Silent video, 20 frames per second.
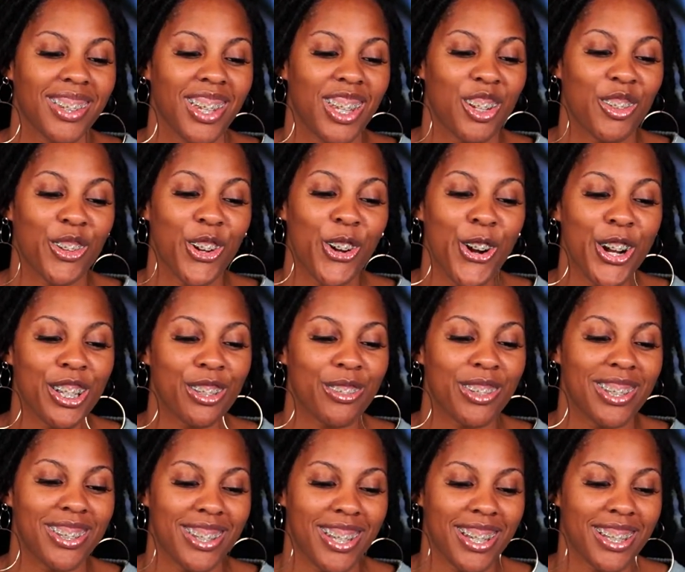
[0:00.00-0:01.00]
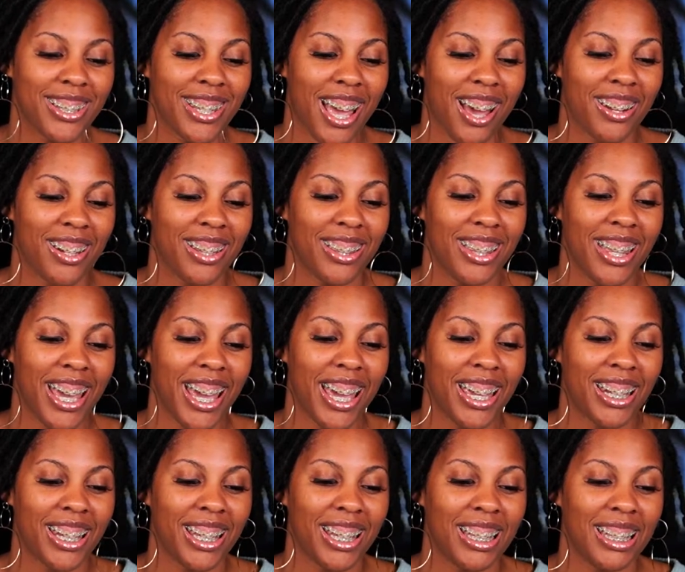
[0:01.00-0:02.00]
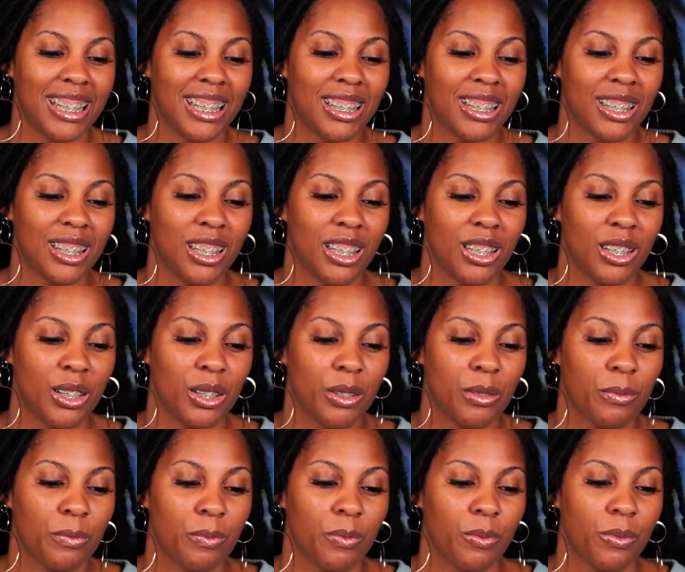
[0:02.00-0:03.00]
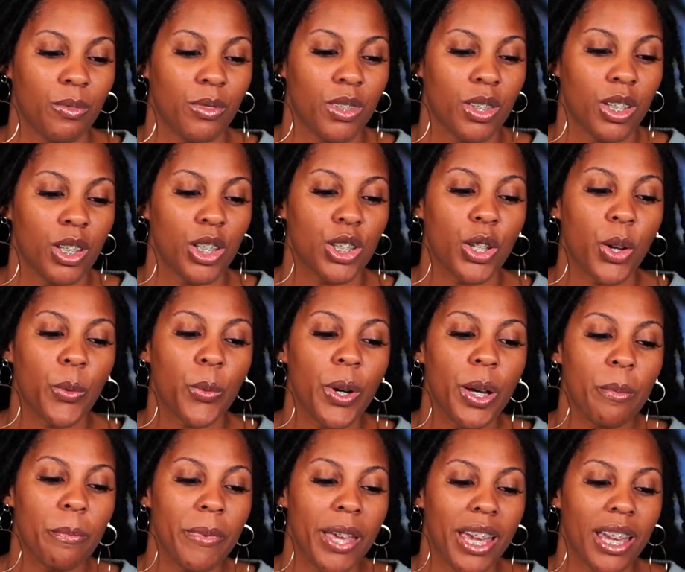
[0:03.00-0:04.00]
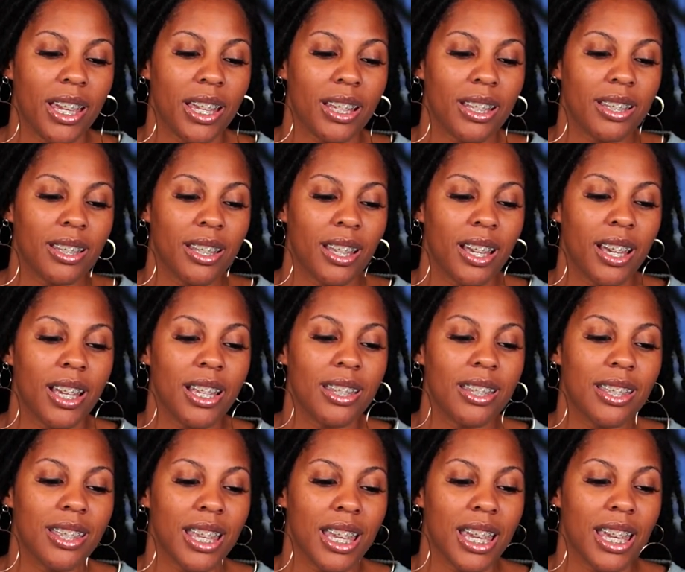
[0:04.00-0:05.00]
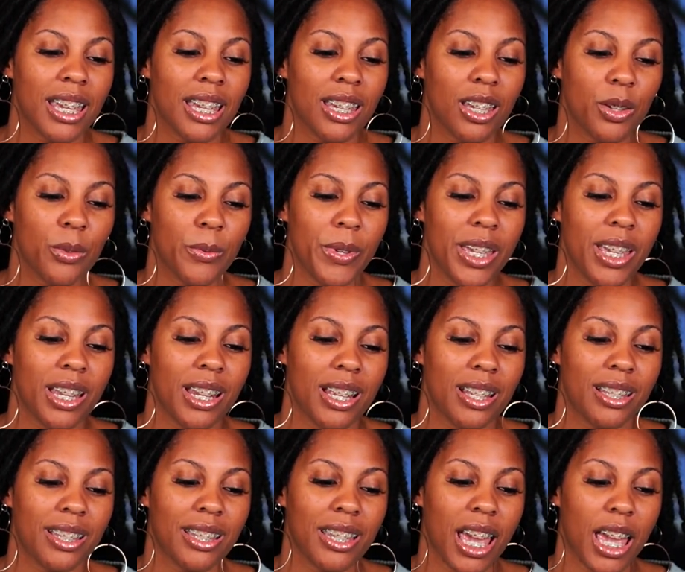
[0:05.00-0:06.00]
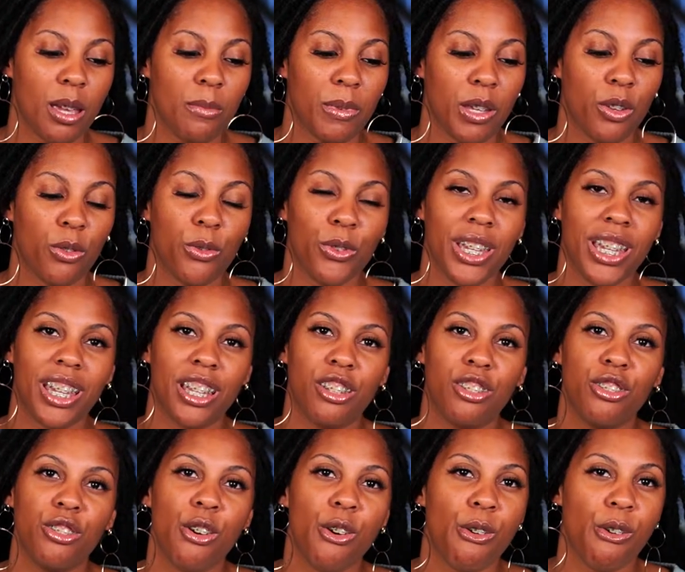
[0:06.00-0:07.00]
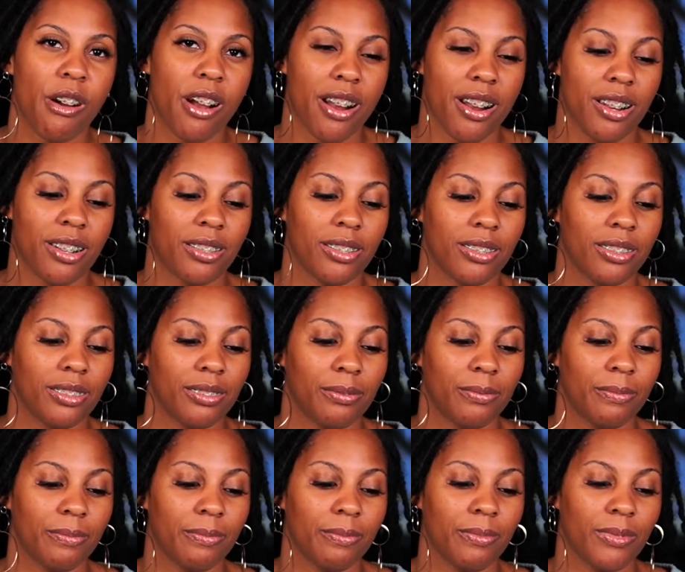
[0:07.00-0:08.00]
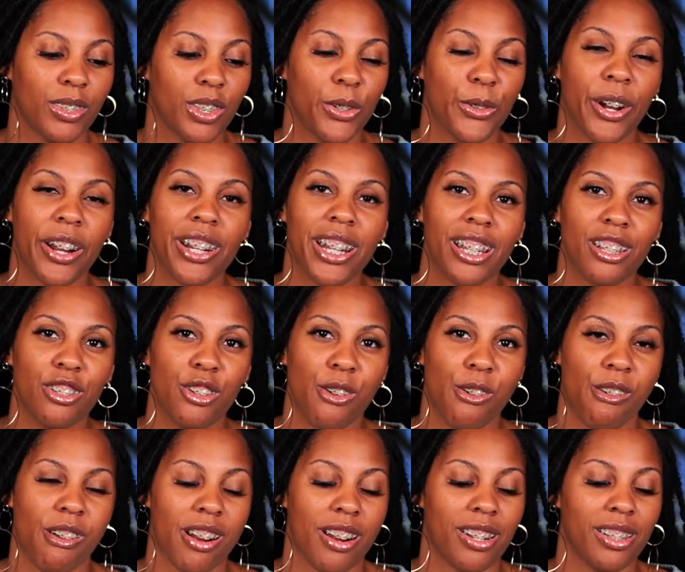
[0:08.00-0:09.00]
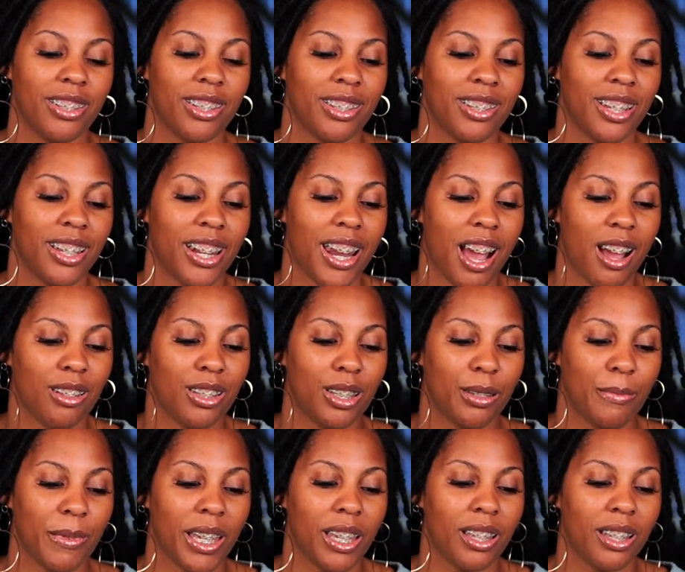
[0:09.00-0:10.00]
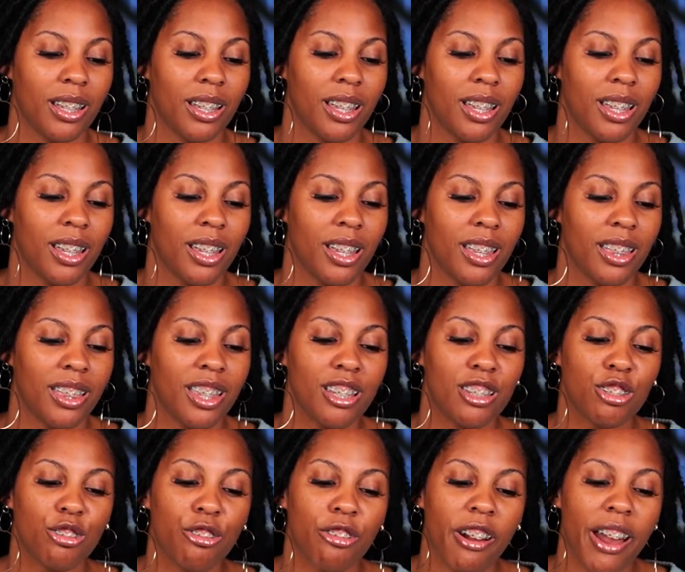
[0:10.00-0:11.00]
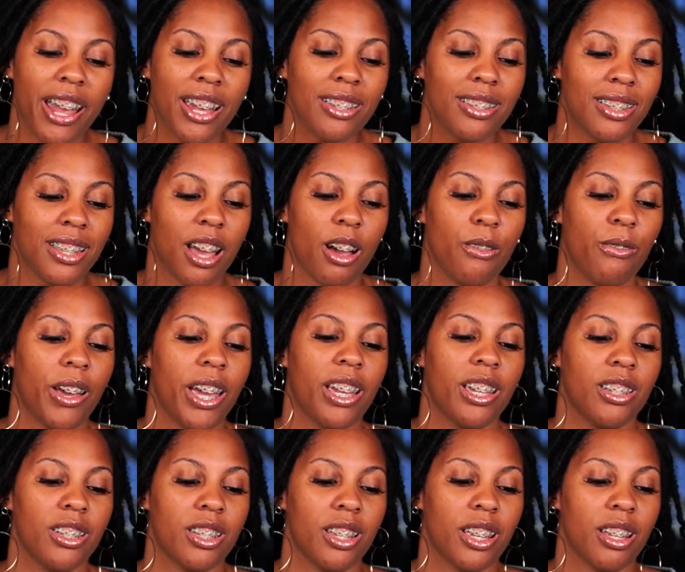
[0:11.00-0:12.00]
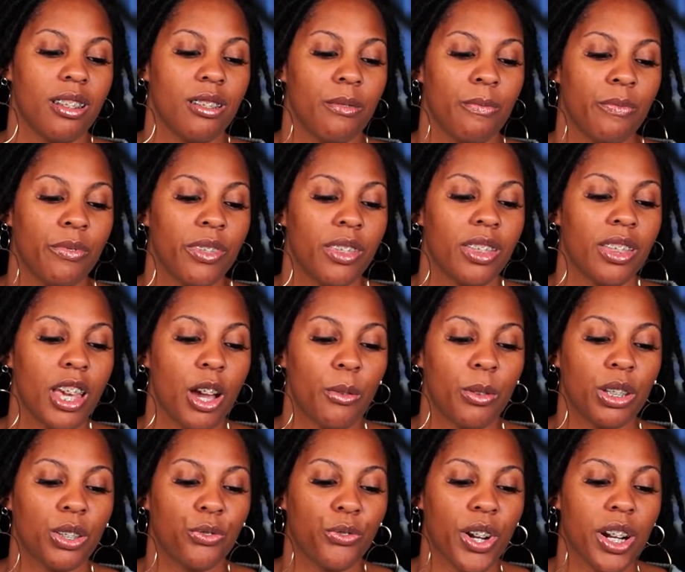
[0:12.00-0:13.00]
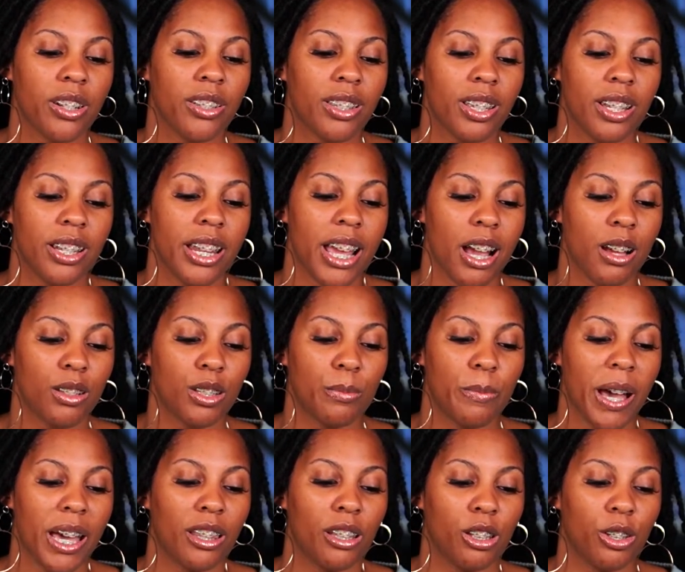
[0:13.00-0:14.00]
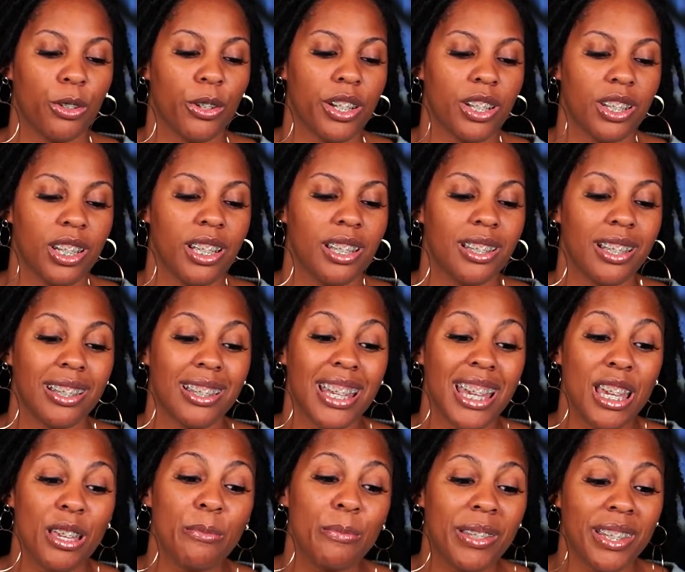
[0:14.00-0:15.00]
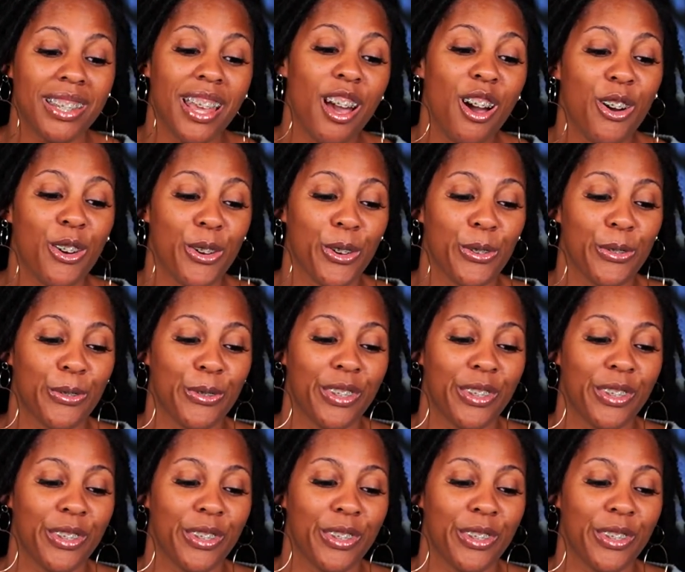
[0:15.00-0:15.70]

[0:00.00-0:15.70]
And of course, what sticks out in that is, "So what makes us think we can escape if we ignore?" The word "ignore" stood out to me. This great salvation that was first announced by the Lord Jesus himself